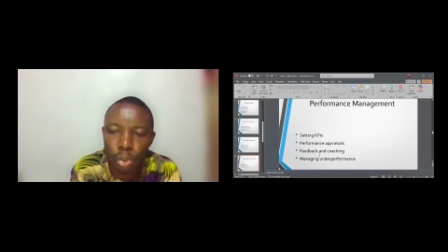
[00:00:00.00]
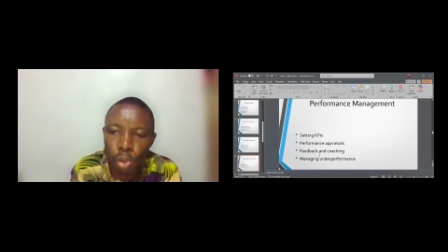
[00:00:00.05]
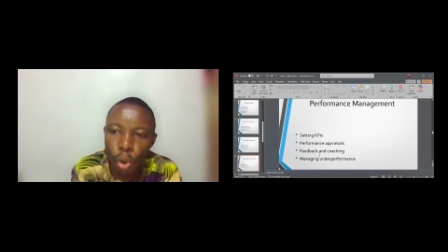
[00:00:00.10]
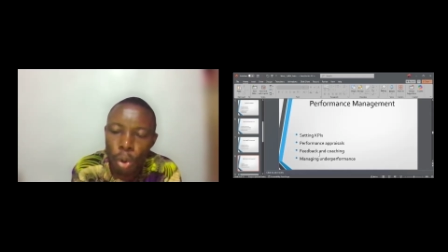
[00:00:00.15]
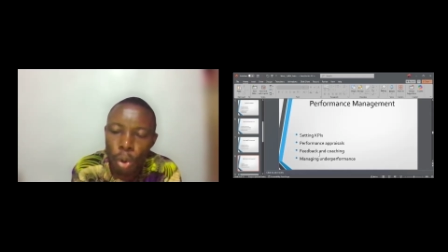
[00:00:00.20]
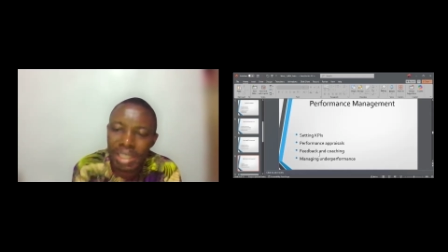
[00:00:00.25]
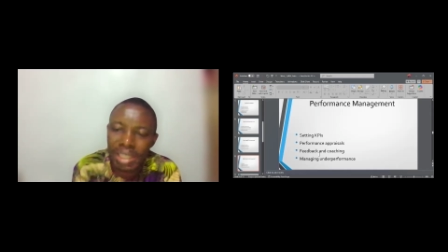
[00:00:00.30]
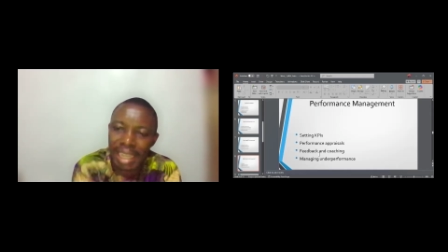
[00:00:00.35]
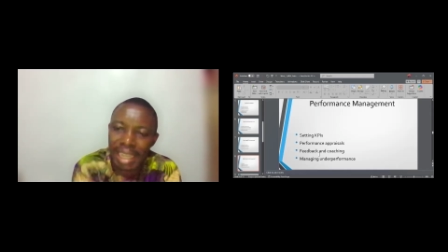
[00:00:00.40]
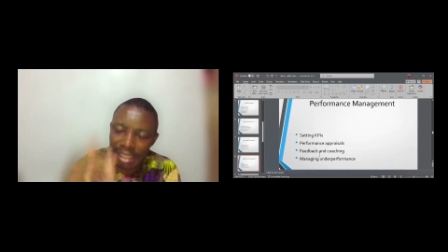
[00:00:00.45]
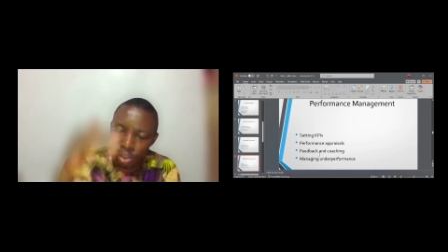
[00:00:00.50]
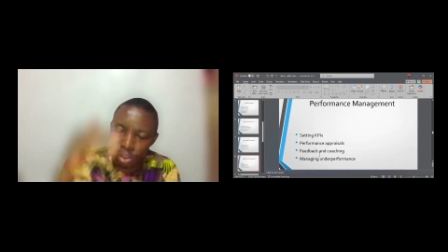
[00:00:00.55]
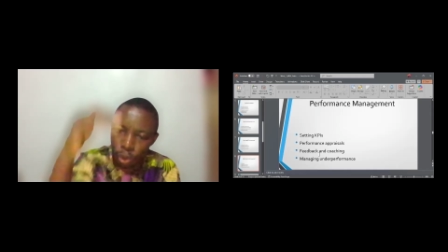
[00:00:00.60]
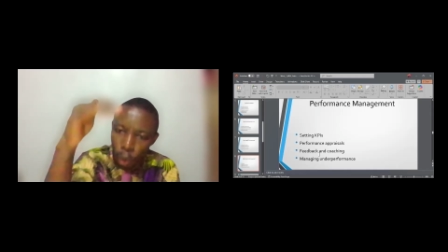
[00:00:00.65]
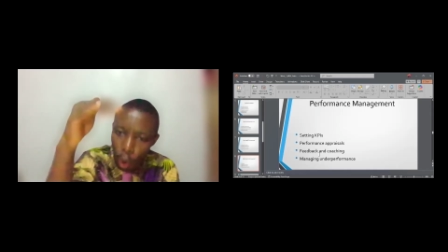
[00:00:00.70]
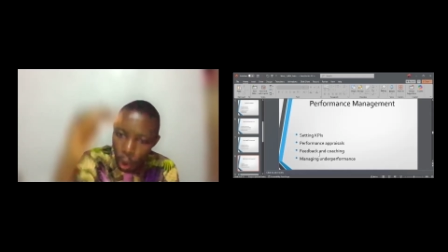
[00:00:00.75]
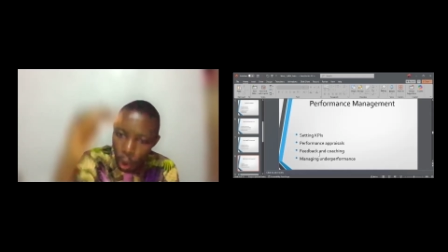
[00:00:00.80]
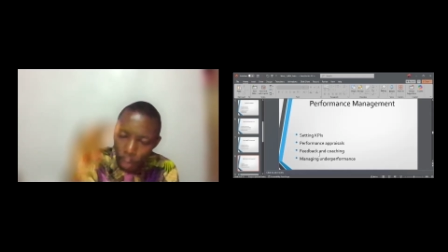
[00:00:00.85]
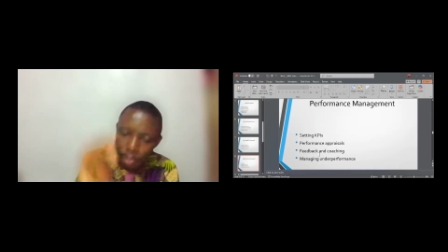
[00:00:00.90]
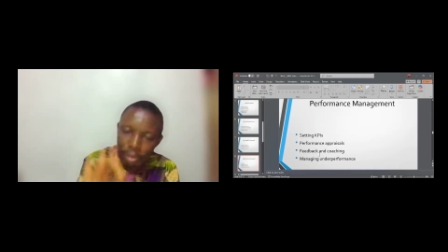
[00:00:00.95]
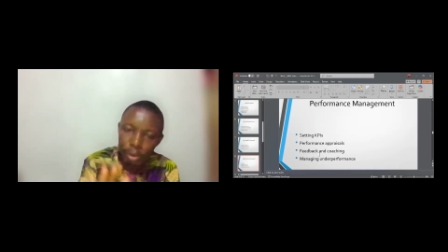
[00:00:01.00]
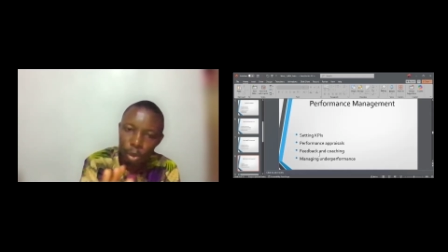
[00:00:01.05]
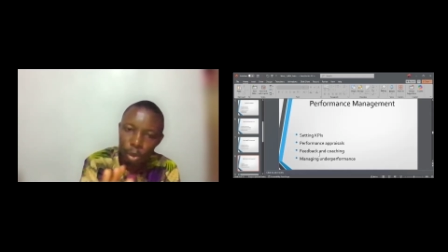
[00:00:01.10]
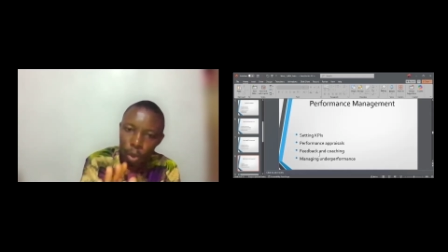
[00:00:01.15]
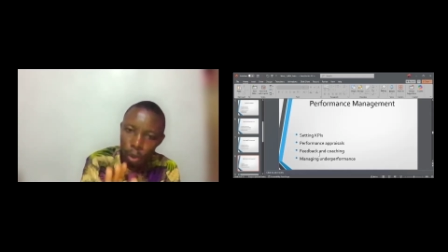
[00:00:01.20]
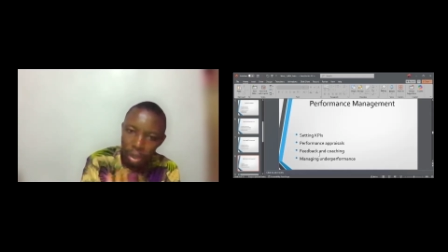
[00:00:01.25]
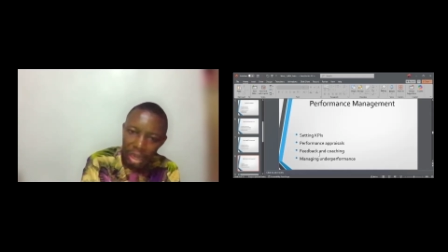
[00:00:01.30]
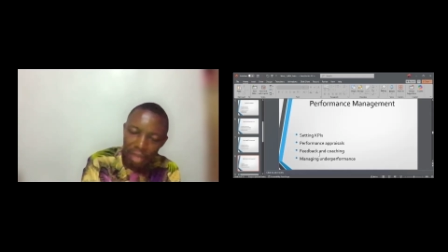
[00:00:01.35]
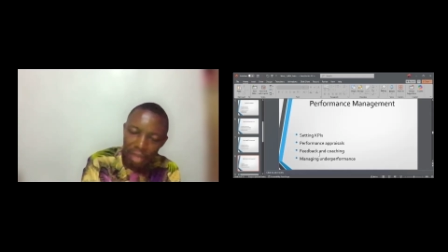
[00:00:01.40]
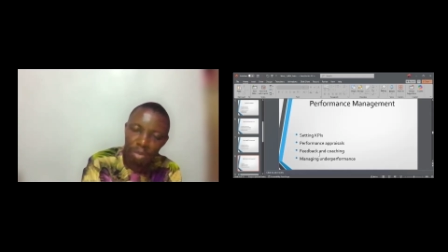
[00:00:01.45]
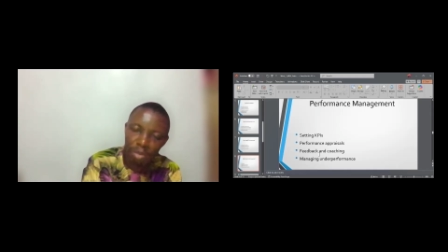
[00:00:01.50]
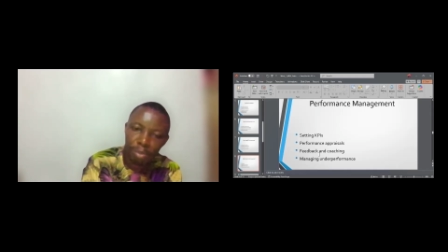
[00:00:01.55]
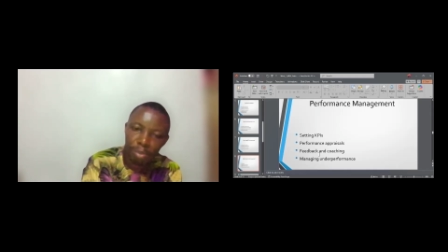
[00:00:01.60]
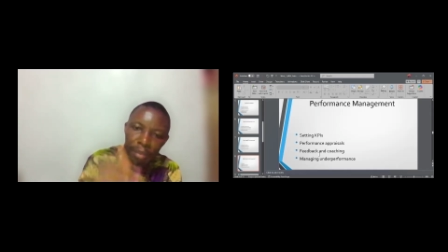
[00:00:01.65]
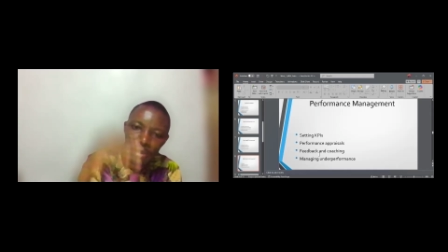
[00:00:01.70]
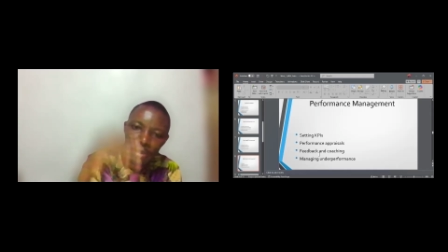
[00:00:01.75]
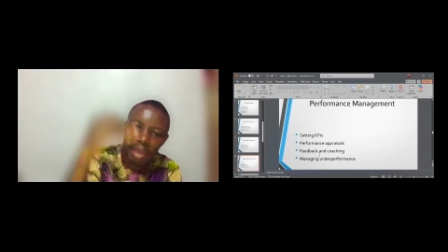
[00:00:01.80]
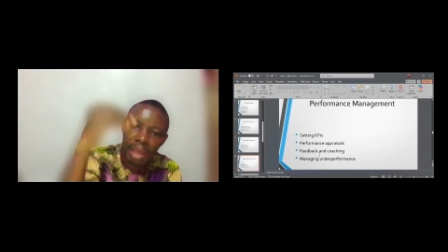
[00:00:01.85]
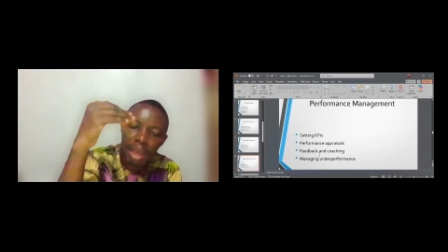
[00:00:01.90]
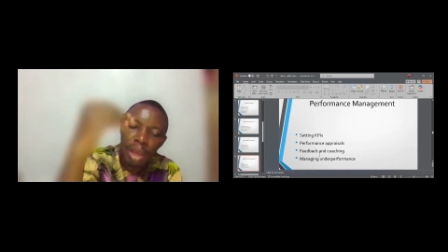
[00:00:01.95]
Those that are scored below level,
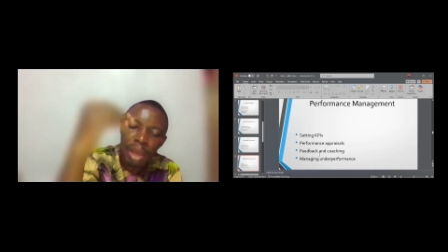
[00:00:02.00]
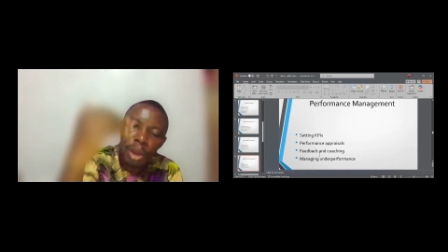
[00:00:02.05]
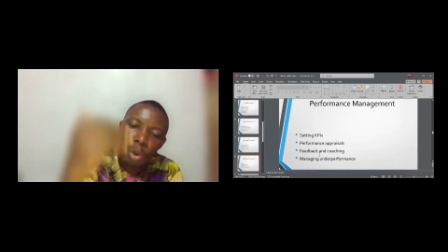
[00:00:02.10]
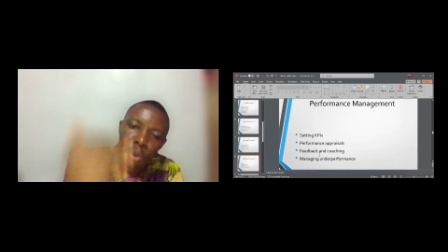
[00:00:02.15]
maybe